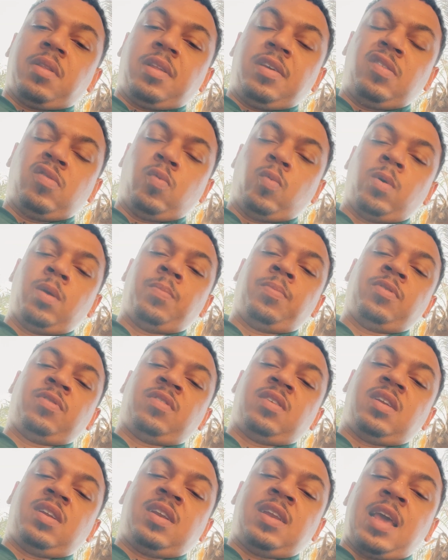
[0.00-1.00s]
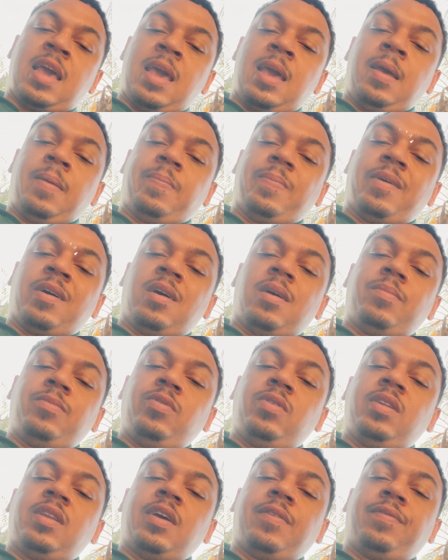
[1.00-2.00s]
least 1% a day, you
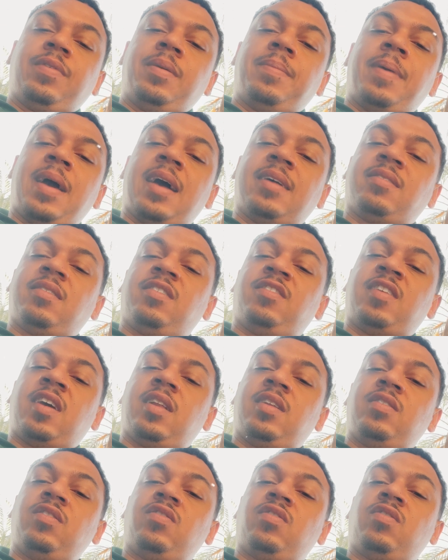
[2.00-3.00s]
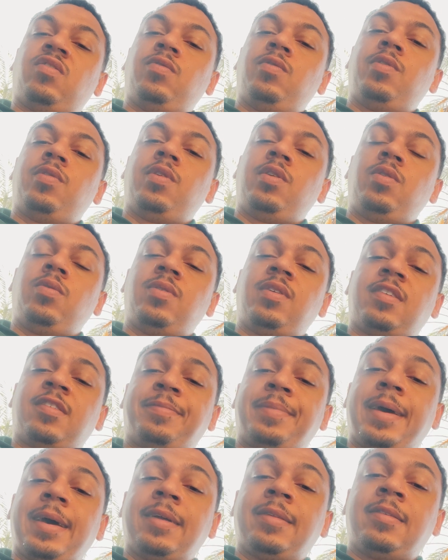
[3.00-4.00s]
could definitely pass a challenge sooner than you'd
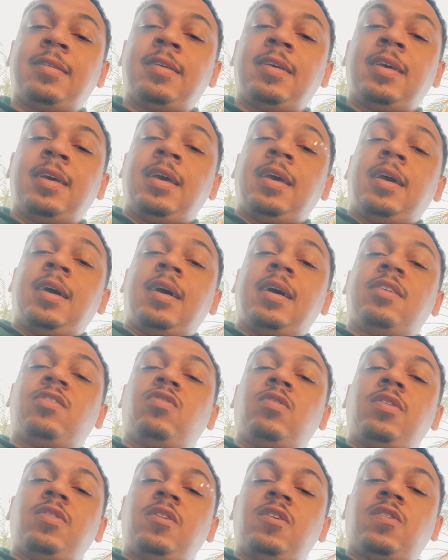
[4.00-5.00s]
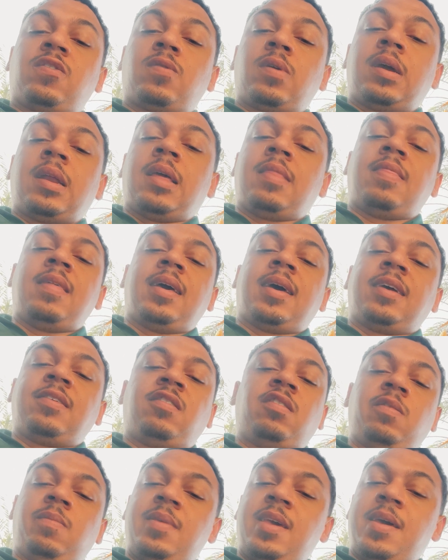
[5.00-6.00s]
expect. So at this rate, I think I
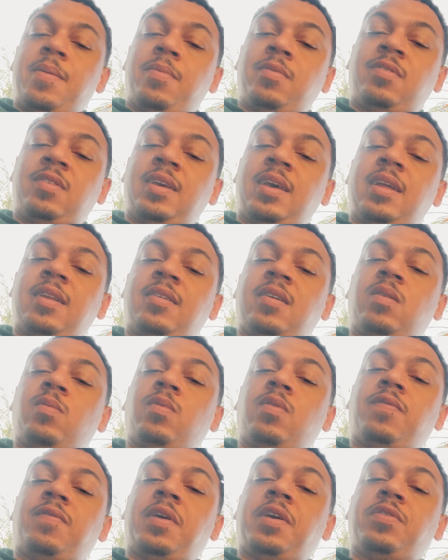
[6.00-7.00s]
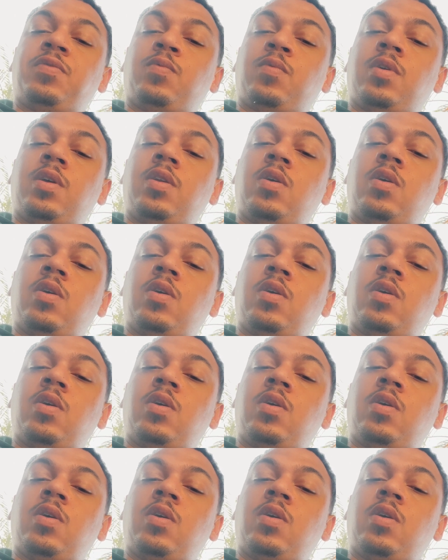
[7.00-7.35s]
should be able to get done with phase one,